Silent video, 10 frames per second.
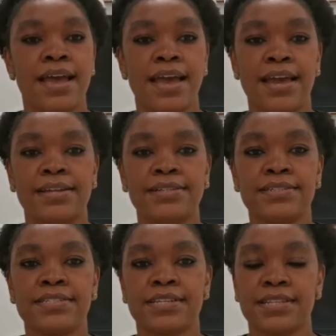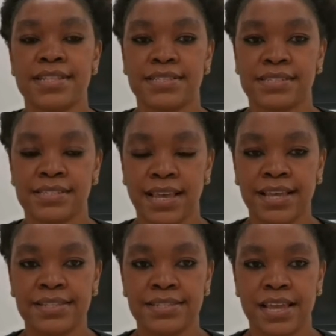And the
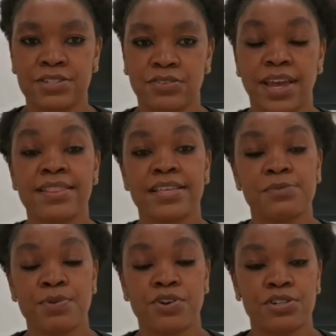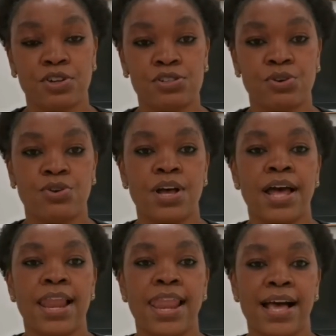second stage and this period also
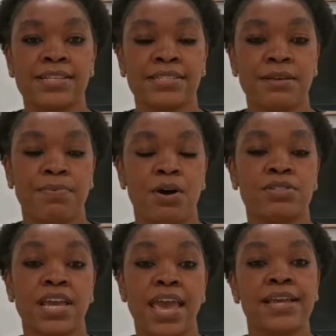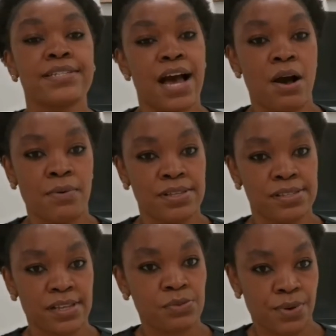lasts about 8
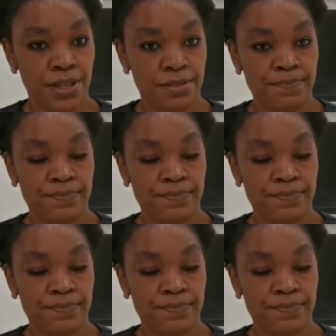hours as well.